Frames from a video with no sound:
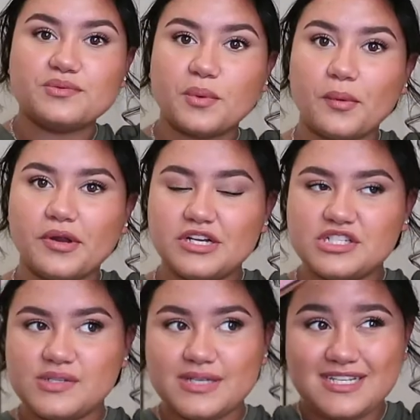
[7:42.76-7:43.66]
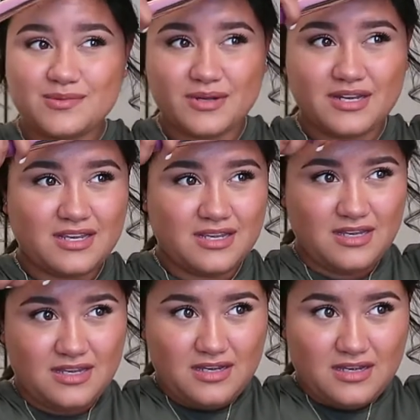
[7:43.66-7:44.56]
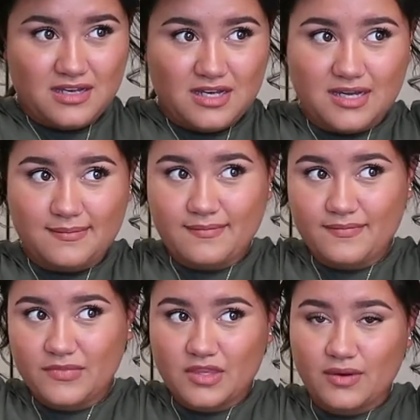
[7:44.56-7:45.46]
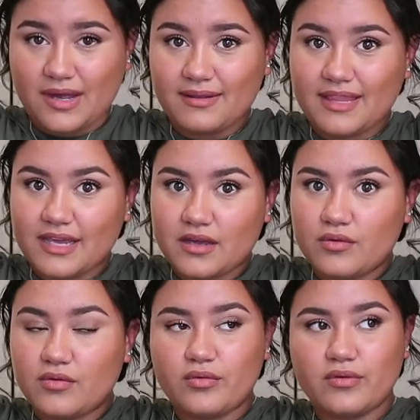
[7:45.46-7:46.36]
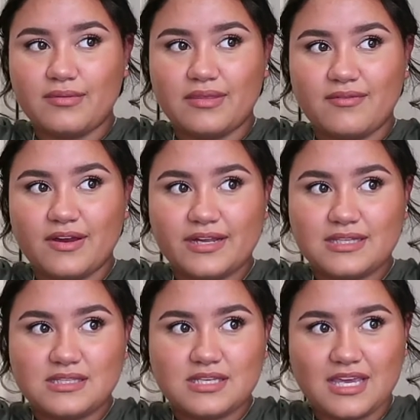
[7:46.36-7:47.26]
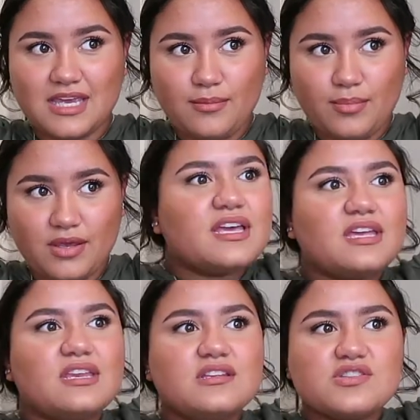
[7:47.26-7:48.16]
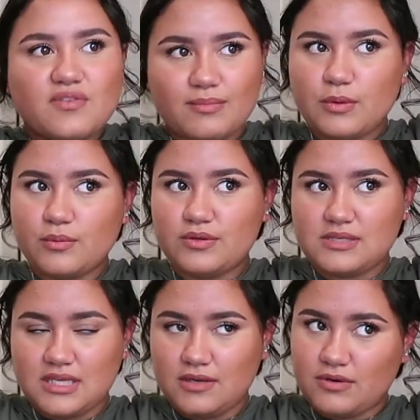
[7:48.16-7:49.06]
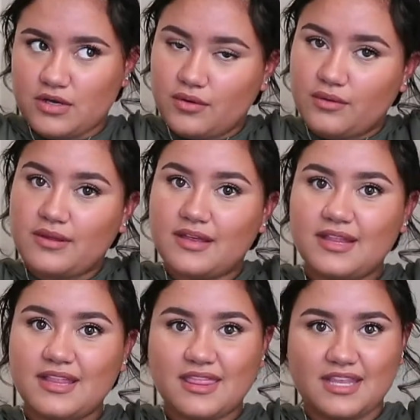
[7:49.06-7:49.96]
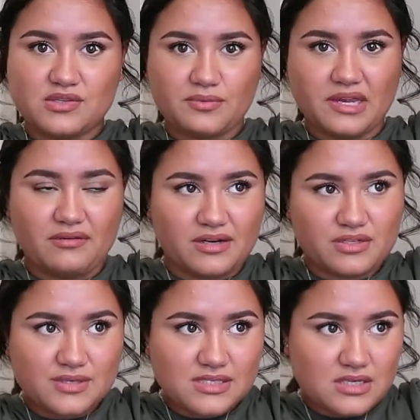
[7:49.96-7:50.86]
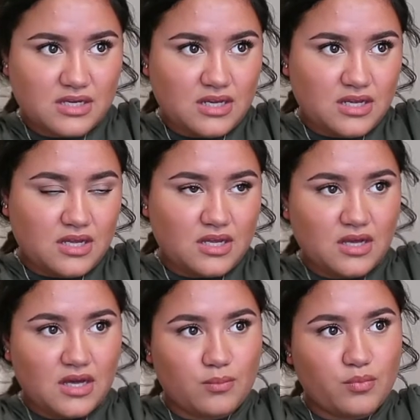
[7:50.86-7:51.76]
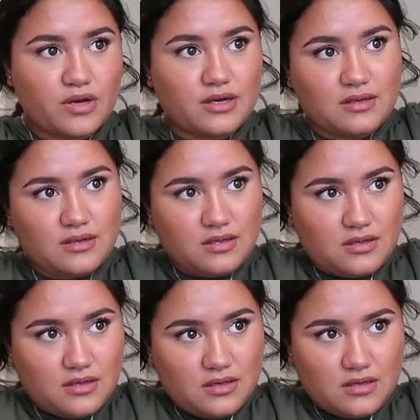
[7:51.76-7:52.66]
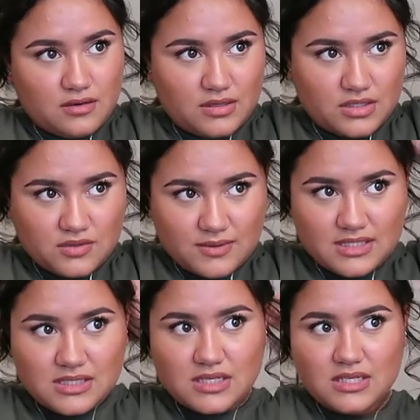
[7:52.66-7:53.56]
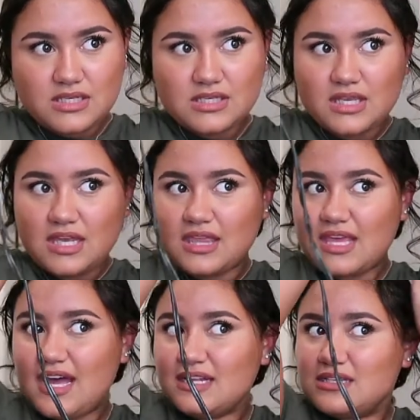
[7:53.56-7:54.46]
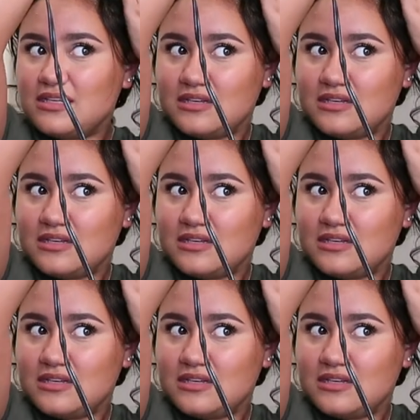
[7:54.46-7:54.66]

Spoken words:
so what we're gonna do is we're gonna grab it like from the very tip, like an inch from the roots, and we're gonna go this way. We're gonna twist upward. I'm gonna twist it just like that.